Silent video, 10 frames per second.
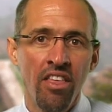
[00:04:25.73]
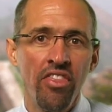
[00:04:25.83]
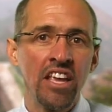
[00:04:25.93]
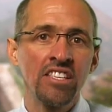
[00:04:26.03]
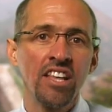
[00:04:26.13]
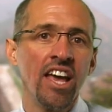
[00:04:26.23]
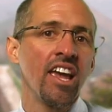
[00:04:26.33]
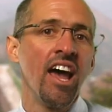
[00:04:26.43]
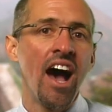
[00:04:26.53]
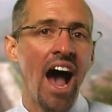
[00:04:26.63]
Things
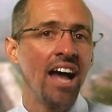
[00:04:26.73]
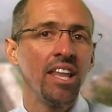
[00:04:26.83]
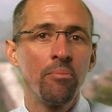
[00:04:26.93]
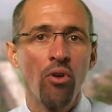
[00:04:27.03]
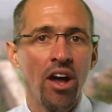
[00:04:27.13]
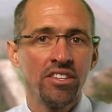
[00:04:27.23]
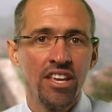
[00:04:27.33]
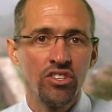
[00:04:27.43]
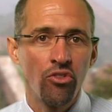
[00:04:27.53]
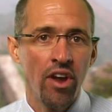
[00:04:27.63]
like highly
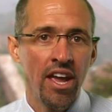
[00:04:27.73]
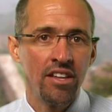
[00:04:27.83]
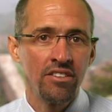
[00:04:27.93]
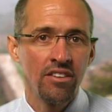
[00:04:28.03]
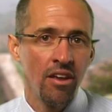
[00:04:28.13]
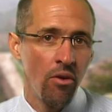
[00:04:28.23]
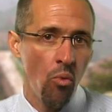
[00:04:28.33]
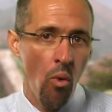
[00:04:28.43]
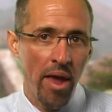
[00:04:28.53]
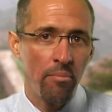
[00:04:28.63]
processed grains,
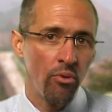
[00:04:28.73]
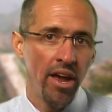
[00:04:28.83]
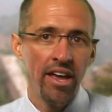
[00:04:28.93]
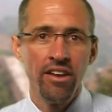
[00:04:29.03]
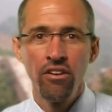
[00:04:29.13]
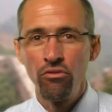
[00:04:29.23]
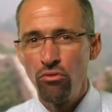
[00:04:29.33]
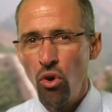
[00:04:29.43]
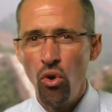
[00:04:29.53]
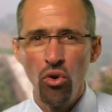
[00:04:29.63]
white bread,
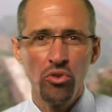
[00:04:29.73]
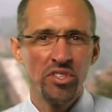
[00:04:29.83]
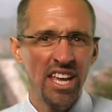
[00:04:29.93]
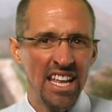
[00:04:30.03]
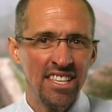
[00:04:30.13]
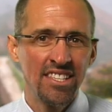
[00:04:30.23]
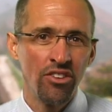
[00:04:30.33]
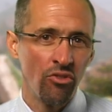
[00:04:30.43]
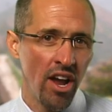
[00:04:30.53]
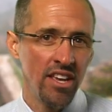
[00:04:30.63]
rolls,
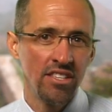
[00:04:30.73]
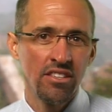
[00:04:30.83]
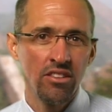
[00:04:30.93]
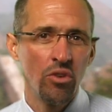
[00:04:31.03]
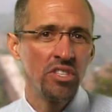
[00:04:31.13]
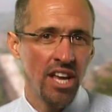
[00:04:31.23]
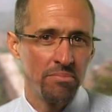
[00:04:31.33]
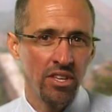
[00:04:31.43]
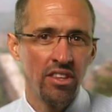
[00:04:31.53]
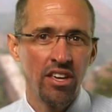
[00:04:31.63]
instant rice, those
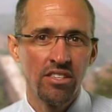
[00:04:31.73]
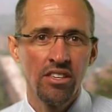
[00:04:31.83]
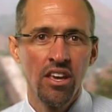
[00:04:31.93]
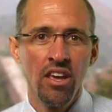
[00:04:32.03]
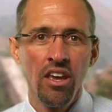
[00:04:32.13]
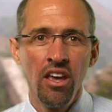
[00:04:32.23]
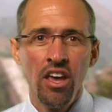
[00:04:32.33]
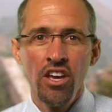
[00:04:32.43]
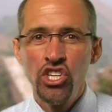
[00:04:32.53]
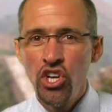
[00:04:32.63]
types of things.
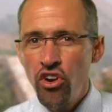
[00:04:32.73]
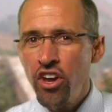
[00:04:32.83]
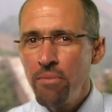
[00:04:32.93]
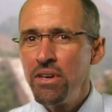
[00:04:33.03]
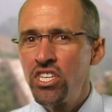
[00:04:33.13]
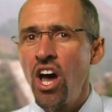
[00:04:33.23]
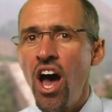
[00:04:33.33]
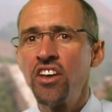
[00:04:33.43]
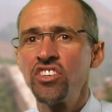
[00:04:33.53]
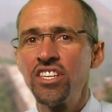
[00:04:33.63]
Sugar can be
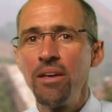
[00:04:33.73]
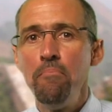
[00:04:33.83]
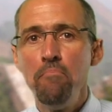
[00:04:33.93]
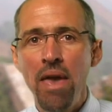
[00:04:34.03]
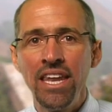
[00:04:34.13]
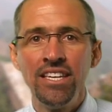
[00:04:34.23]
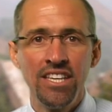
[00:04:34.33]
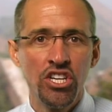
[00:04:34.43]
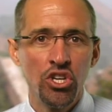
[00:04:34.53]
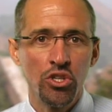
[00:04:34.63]
toxic to many
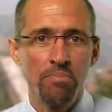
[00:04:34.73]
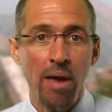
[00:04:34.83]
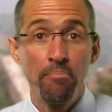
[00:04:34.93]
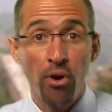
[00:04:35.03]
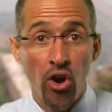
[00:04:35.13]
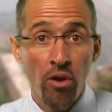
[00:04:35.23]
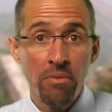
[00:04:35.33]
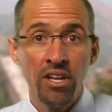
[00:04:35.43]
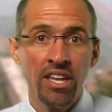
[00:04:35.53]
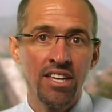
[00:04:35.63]
tissues by
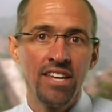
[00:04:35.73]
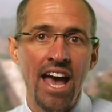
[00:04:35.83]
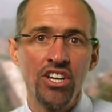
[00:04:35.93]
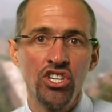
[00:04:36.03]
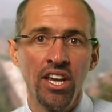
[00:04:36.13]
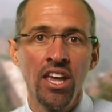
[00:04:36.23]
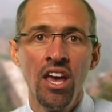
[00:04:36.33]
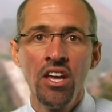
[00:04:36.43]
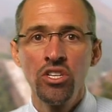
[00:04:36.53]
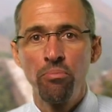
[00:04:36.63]
permanently attaching
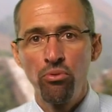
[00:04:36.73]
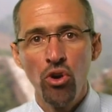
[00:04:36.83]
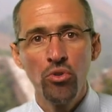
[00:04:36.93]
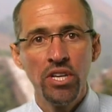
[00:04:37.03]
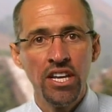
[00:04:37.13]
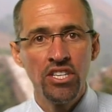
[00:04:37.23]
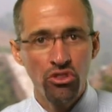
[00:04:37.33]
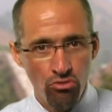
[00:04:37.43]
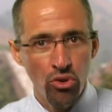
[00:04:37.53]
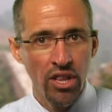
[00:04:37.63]
to proteins
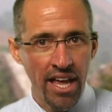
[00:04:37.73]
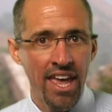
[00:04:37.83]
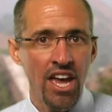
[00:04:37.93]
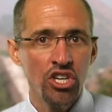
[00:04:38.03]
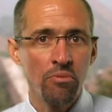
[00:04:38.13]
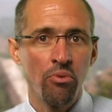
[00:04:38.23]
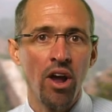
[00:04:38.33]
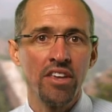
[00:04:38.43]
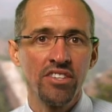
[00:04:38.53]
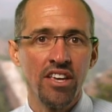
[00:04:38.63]
through the glycation
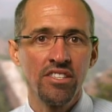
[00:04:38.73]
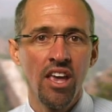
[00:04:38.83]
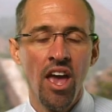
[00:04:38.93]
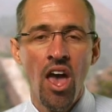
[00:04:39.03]
process.